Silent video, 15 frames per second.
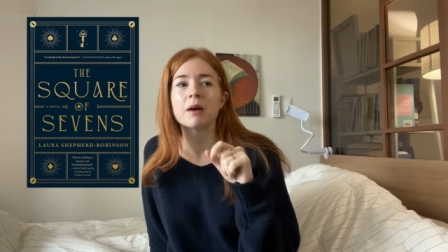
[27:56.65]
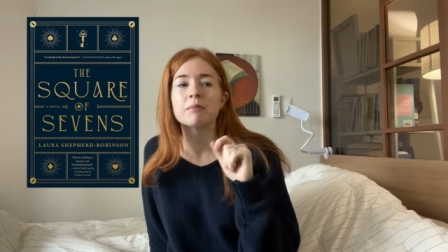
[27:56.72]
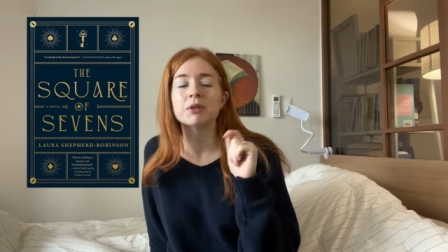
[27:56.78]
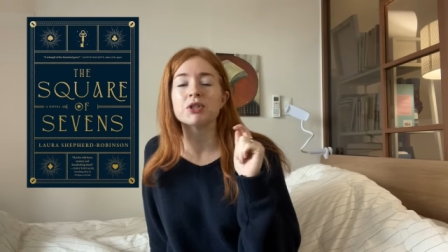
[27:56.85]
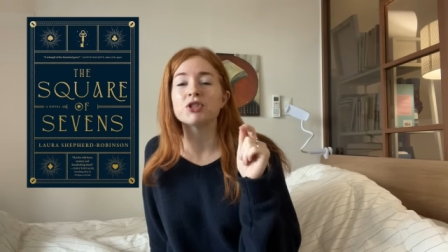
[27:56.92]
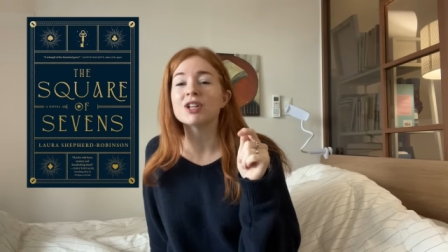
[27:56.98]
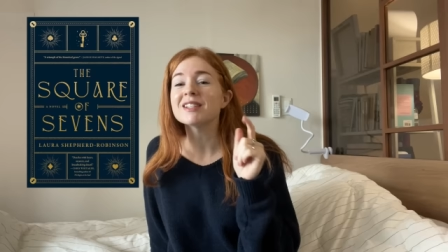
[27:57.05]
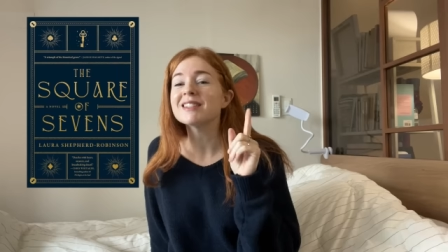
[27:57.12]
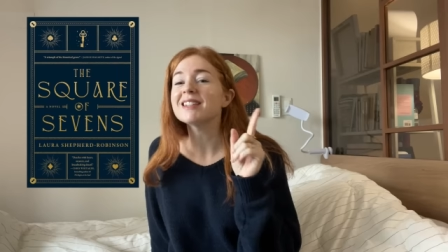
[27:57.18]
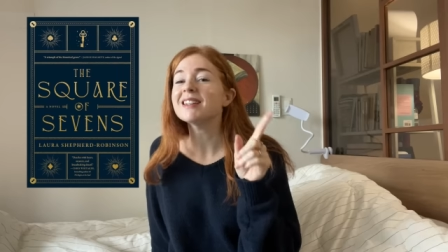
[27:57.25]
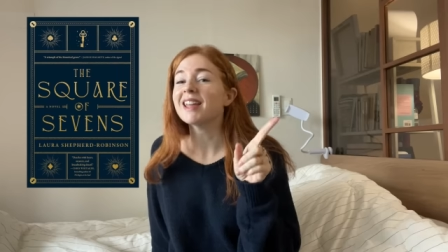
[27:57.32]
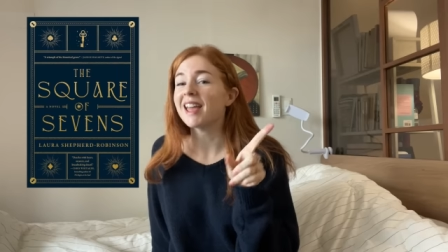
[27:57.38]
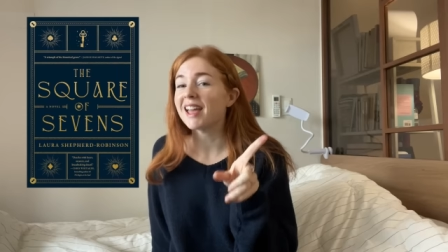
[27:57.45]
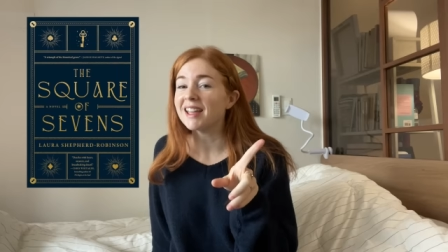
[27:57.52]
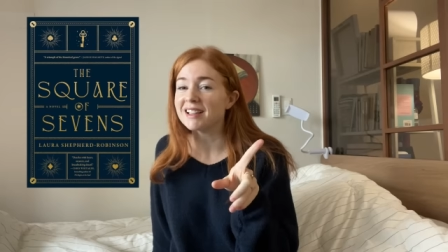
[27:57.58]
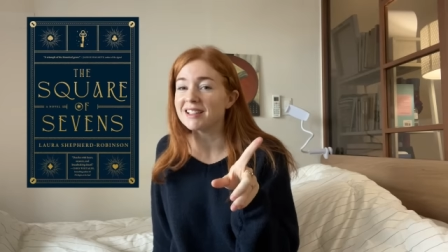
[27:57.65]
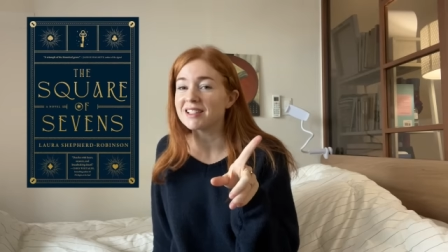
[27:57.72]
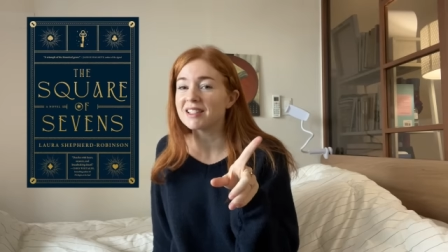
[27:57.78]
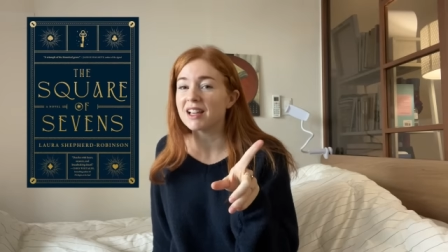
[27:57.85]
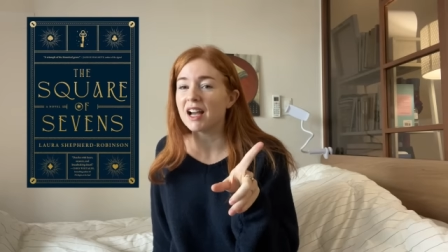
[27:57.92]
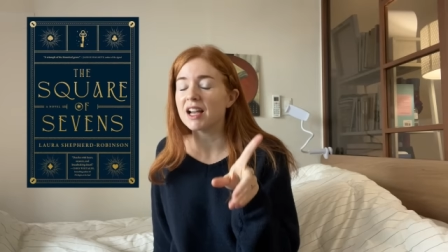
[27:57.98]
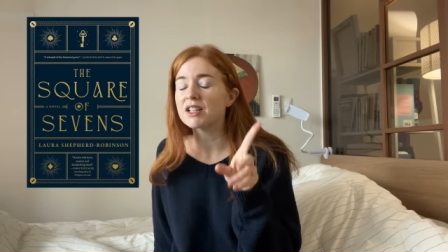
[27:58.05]
But just in
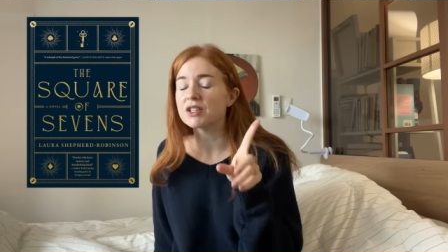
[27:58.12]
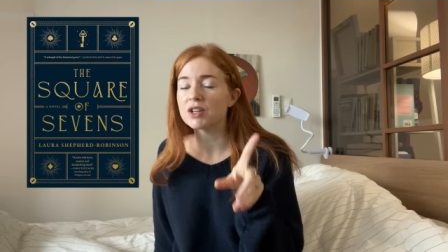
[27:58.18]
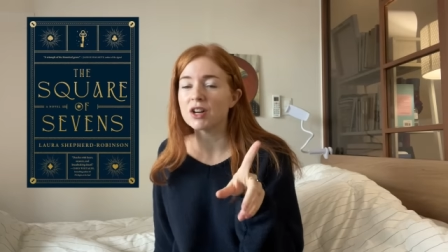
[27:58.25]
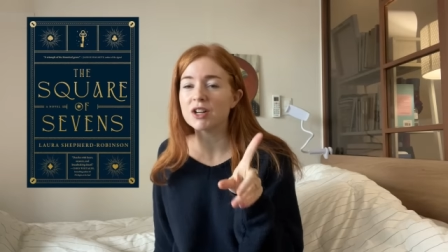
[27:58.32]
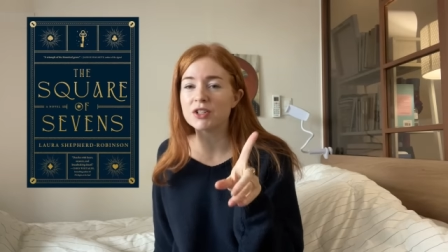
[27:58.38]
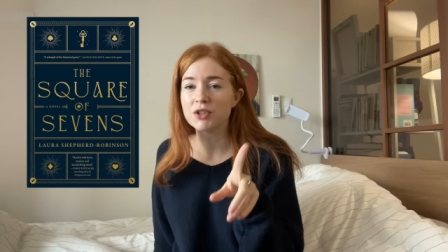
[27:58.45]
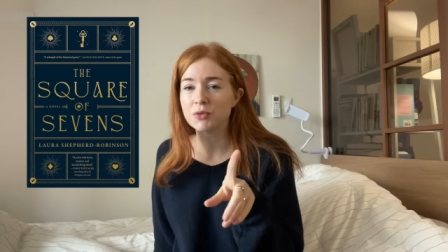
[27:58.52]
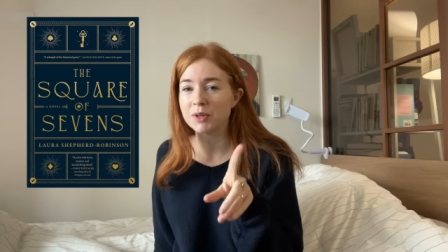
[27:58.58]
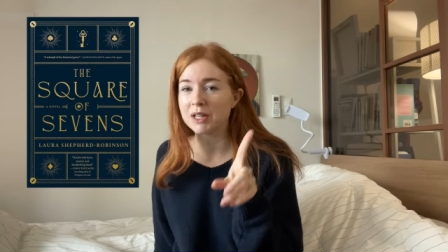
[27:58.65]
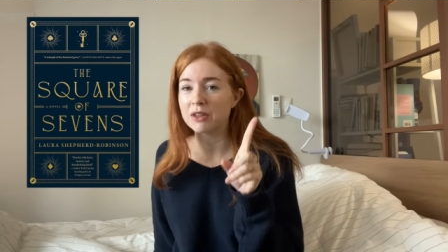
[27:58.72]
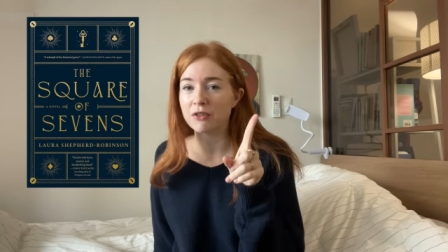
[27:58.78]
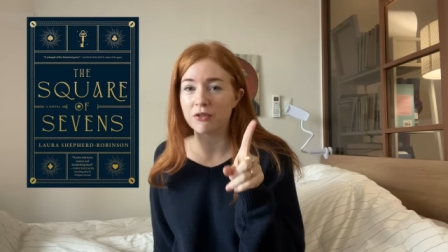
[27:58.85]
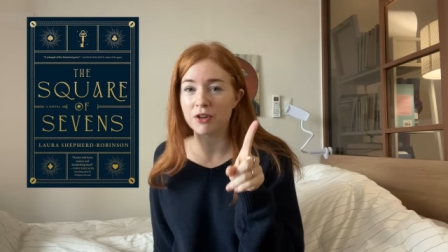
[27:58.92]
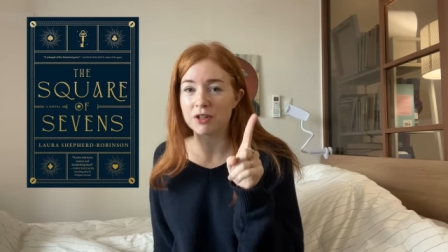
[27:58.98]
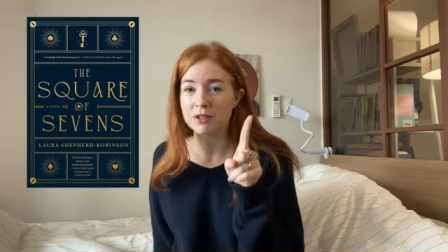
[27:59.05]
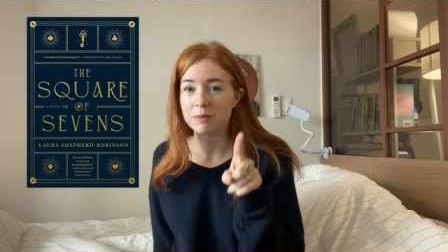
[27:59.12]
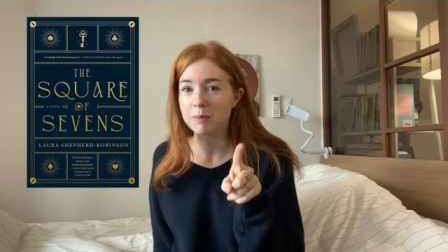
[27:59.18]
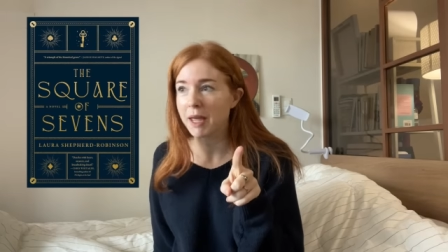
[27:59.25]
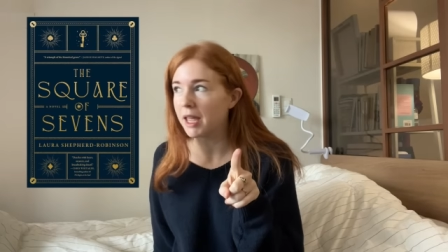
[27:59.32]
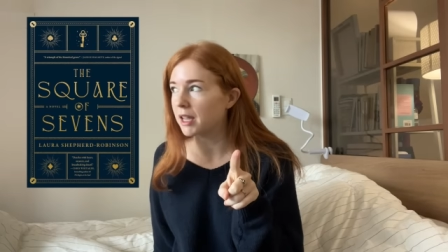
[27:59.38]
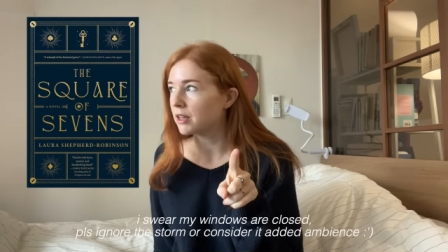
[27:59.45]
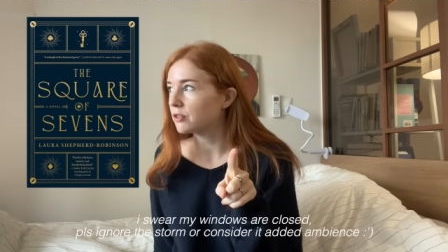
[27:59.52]
case, I started to read the first
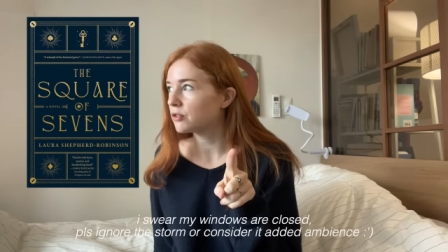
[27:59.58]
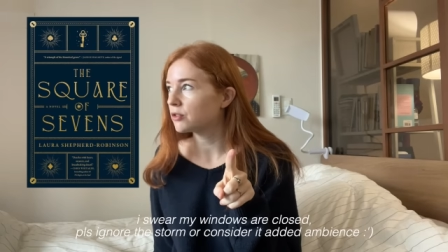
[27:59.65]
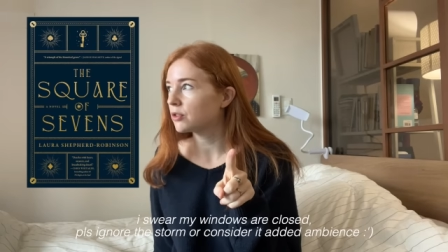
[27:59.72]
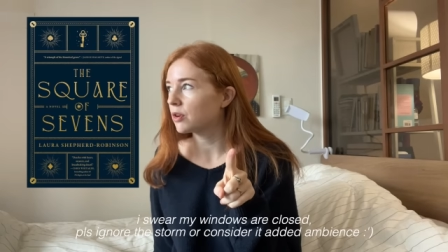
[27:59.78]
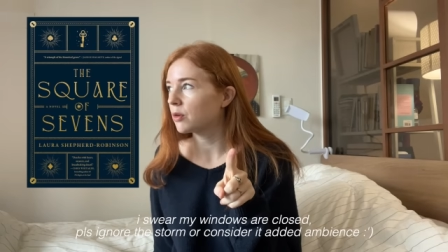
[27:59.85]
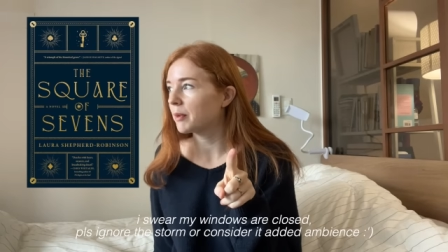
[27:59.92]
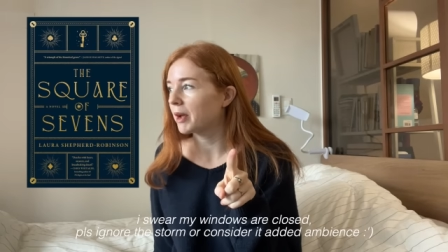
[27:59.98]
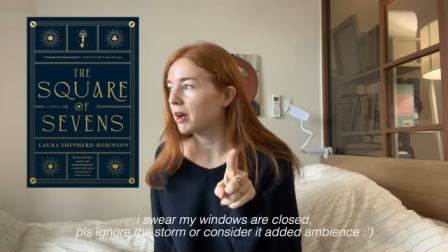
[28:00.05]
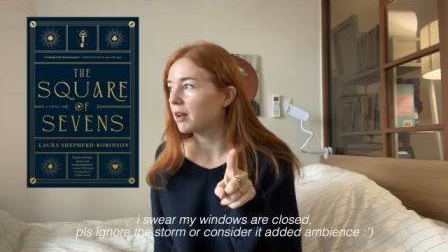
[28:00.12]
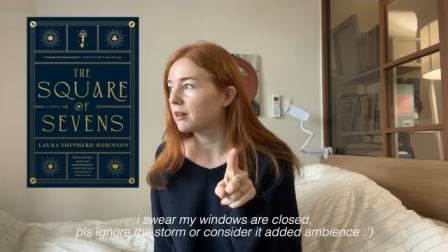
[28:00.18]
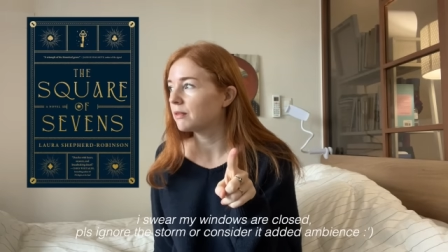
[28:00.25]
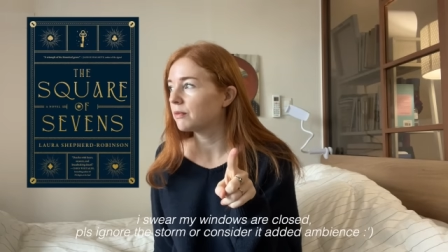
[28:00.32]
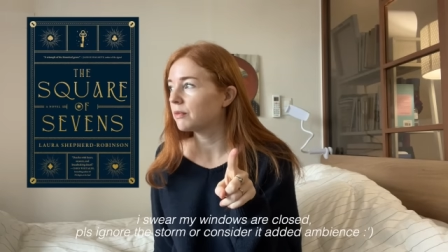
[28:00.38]
page. Oh my God.